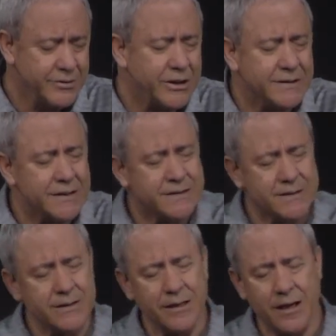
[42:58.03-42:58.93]

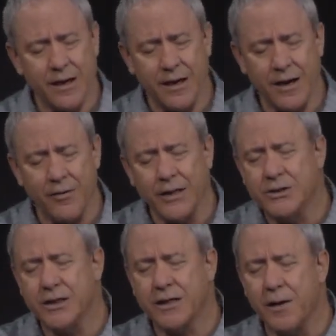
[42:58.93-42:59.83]
Jesus, I
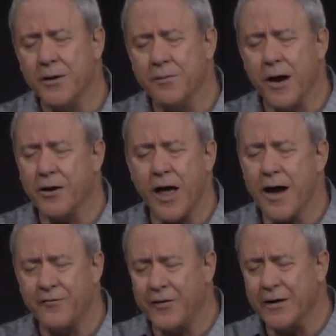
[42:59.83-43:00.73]
want you to come into my
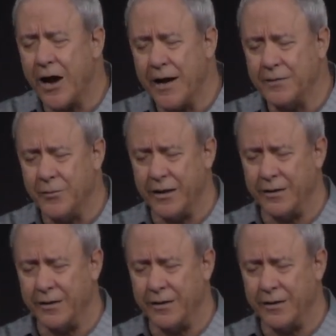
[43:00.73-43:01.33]
life and guide